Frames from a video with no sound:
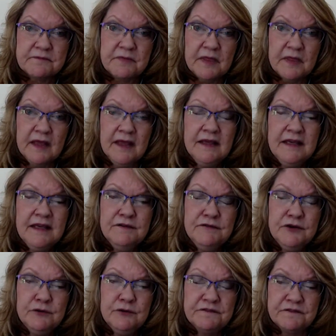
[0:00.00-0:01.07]
and give
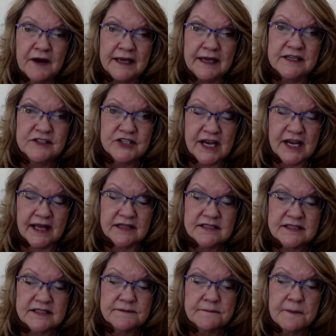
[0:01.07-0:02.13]
you a fighting
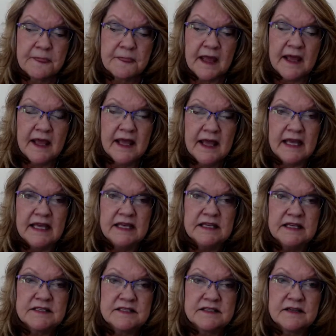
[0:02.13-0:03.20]
chance
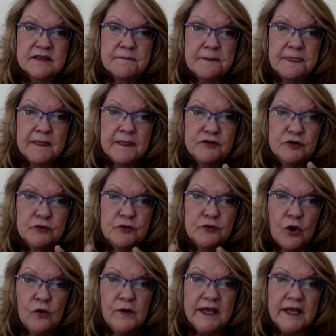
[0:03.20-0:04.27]
is to
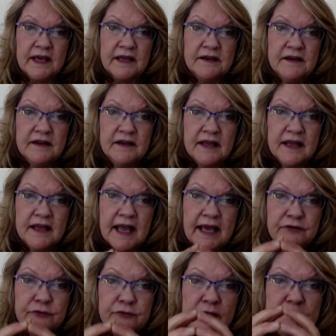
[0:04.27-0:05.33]
go in and
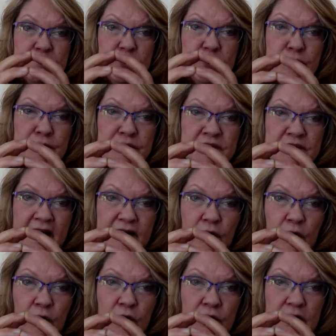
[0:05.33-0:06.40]
remove that
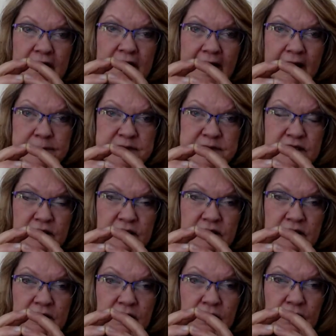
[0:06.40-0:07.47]
whole capsule
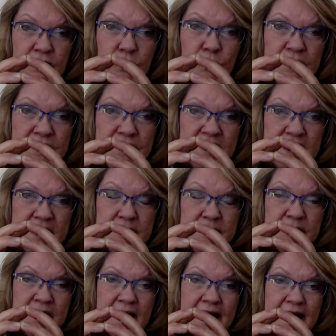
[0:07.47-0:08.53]
with the
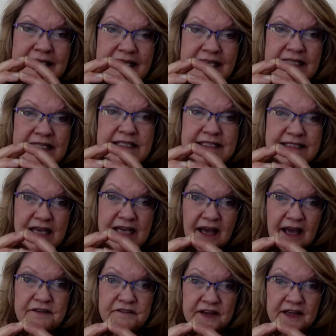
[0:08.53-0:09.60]
implant inside
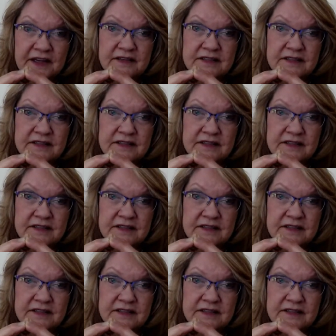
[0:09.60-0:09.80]
of it